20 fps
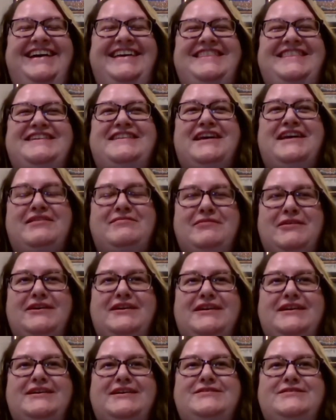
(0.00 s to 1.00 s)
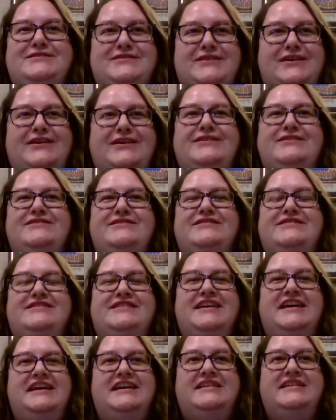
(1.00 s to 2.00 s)
librarian
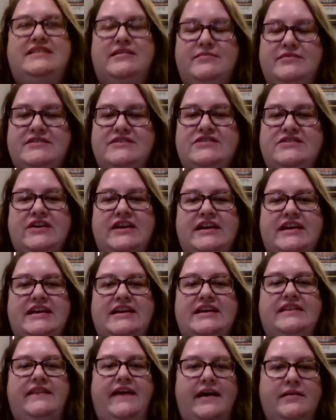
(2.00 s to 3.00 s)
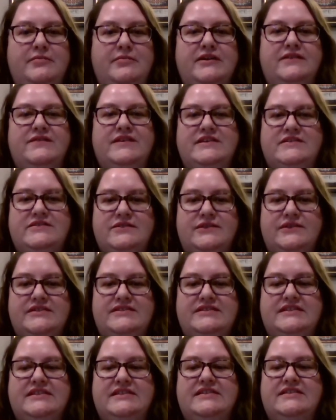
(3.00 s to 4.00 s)
starts demonstrating library
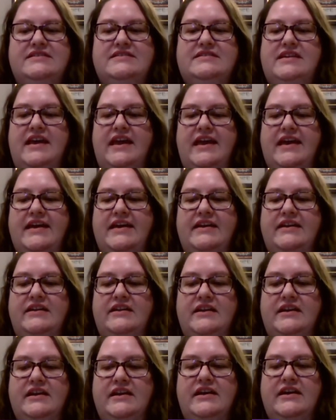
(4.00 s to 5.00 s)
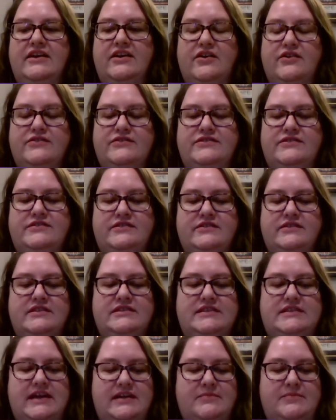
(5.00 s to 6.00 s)
resources and goes to the
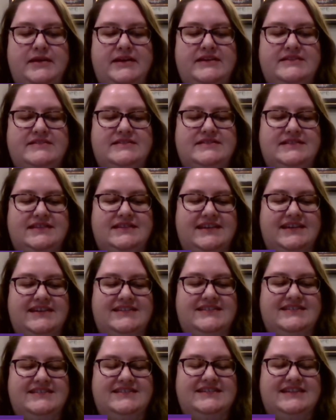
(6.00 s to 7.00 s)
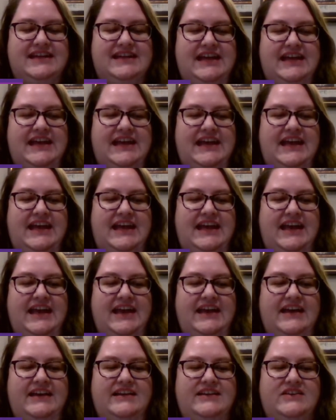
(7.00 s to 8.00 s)
databases list
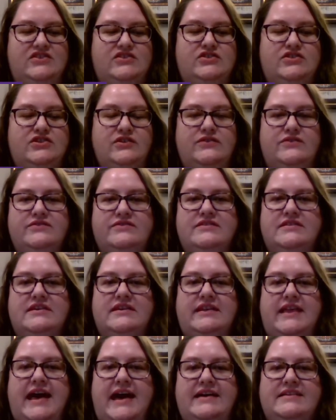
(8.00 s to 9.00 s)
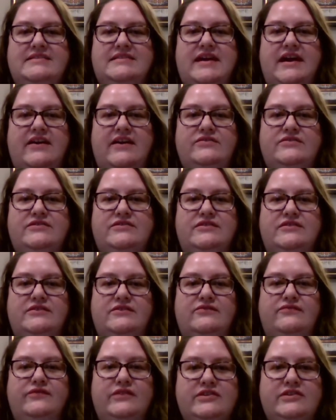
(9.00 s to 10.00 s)
and shows the class how
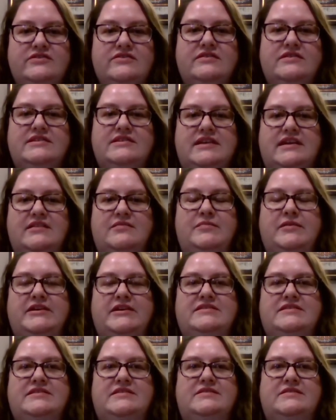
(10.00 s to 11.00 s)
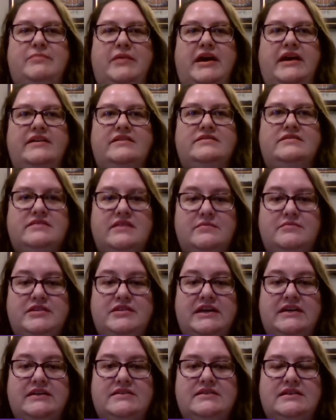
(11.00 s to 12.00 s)
to filter the databases by
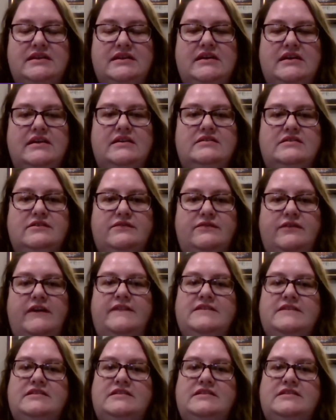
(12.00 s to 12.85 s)
subject to find the